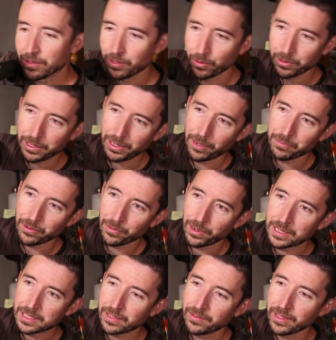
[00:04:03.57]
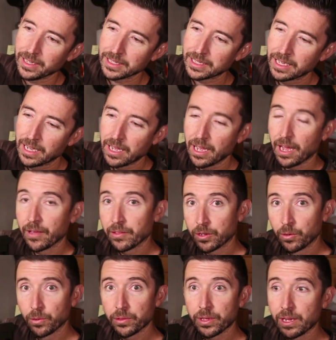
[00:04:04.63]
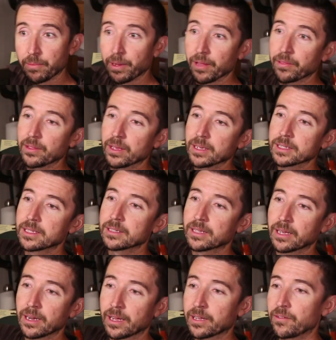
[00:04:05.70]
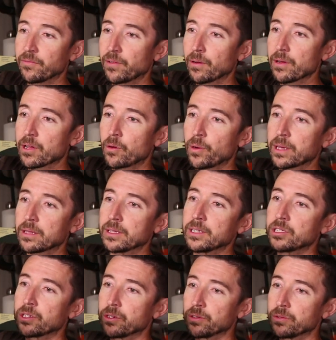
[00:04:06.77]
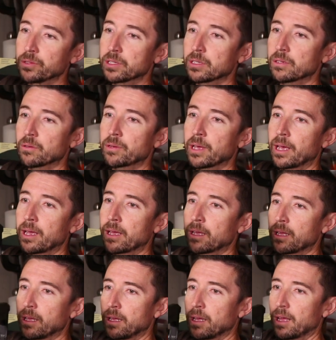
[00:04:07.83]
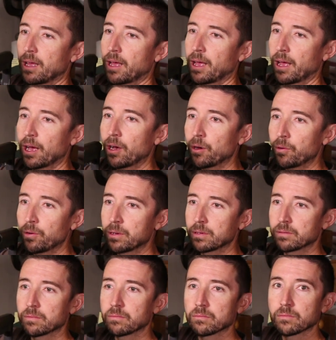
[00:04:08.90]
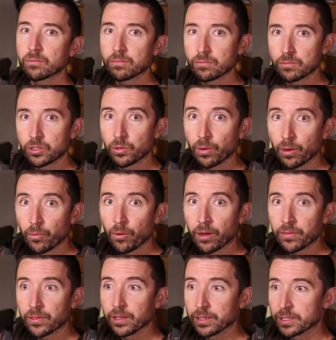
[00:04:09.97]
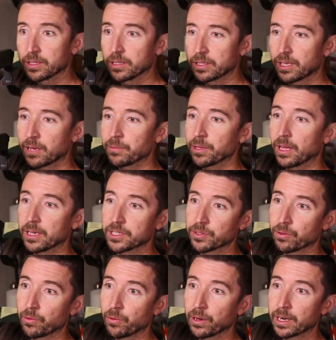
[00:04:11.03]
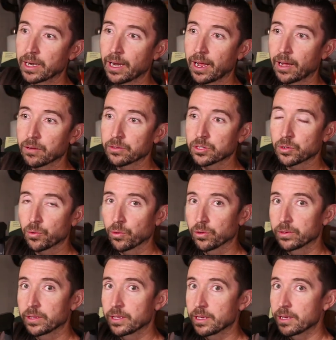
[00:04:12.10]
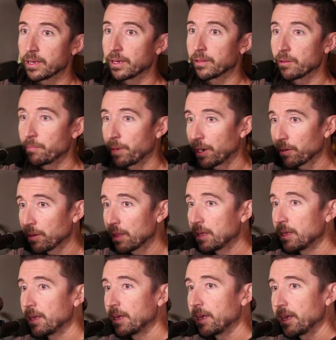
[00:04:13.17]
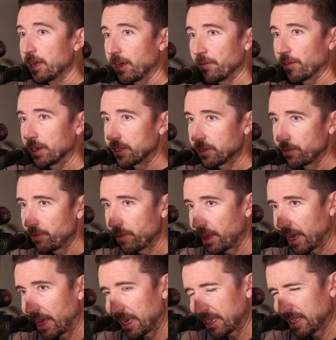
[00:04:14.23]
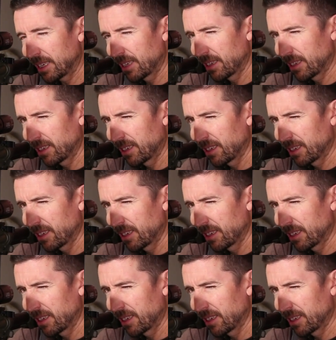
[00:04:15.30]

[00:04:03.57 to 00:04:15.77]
that's holding up the rest of this. And the cool thing about this is that I can very quickly choose, okay, how do I want this to stabilize? Do I want it out toward the barrel? If I do that,